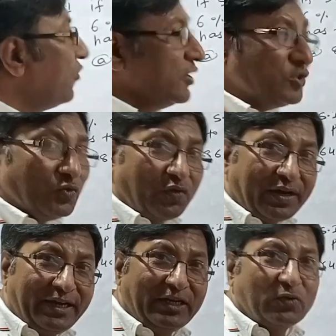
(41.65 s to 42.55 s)
First you
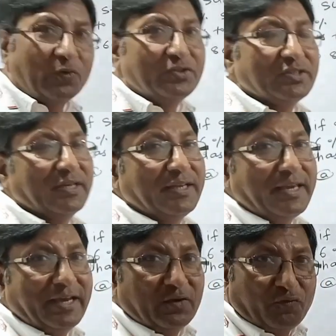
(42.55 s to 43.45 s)
read question
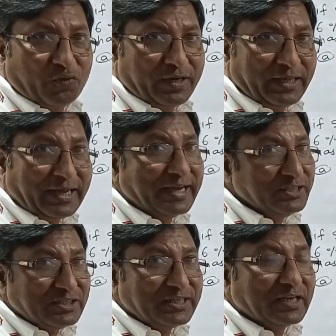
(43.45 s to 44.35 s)
carefully
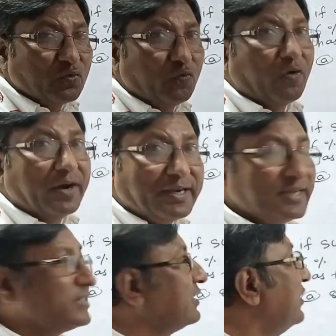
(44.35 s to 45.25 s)
and check what
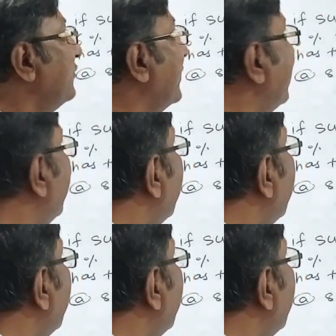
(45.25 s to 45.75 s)
is given.